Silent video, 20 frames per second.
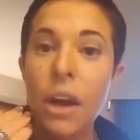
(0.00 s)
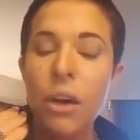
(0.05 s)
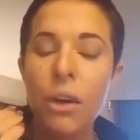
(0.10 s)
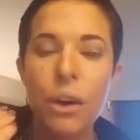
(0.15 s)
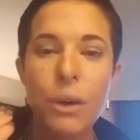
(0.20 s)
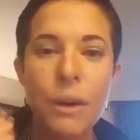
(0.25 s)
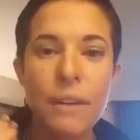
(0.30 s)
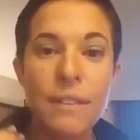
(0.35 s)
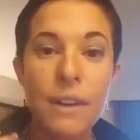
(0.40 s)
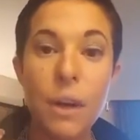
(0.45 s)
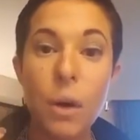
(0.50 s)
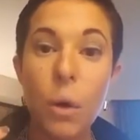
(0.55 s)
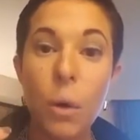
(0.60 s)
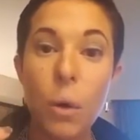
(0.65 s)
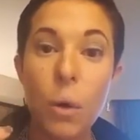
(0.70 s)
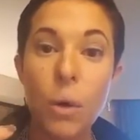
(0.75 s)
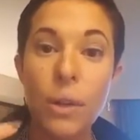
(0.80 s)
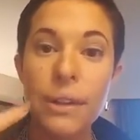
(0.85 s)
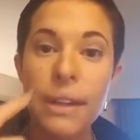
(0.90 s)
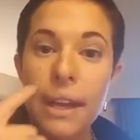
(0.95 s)
or you have a
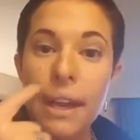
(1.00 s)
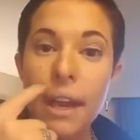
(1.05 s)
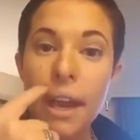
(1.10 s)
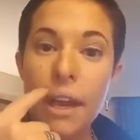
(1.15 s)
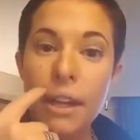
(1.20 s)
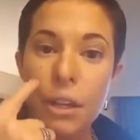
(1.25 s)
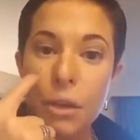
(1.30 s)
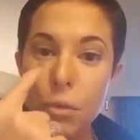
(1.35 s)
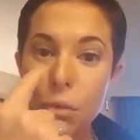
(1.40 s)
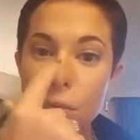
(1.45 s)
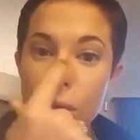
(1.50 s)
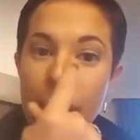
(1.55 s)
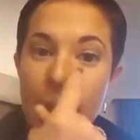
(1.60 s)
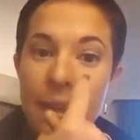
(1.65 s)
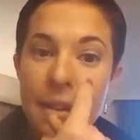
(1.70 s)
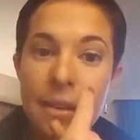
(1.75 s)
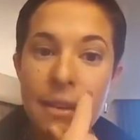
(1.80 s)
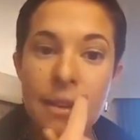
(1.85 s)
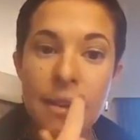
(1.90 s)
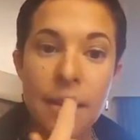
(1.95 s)
cold and you
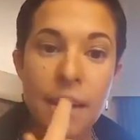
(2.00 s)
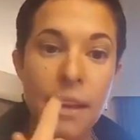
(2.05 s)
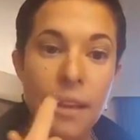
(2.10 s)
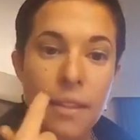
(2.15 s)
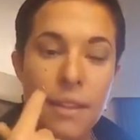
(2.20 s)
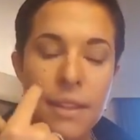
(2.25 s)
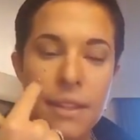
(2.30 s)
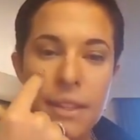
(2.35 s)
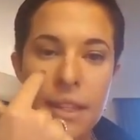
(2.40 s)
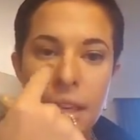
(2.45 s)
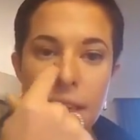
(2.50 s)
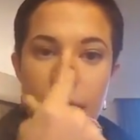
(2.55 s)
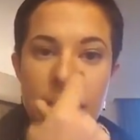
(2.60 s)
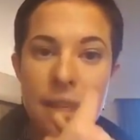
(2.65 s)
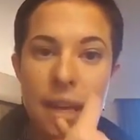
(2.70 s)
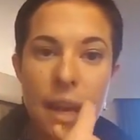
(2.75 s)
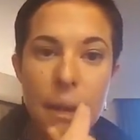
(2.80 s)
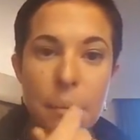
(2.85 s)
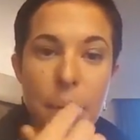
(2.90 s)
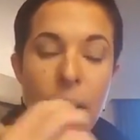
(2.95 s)
redden this
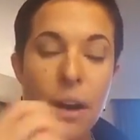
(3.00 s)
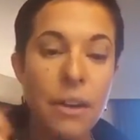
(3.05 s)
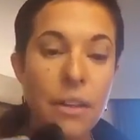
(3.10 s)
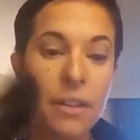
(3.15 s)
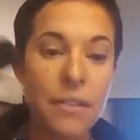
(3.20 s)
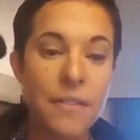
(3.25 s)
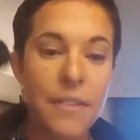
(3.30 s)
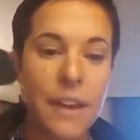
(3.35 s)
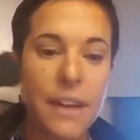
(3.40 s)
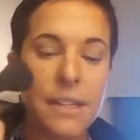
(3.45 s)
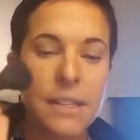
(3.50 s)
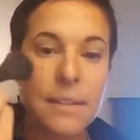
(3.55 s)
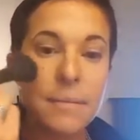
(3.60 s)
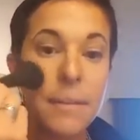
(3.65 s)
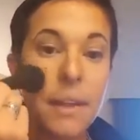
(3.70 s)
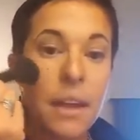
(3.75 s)
inside part of the face.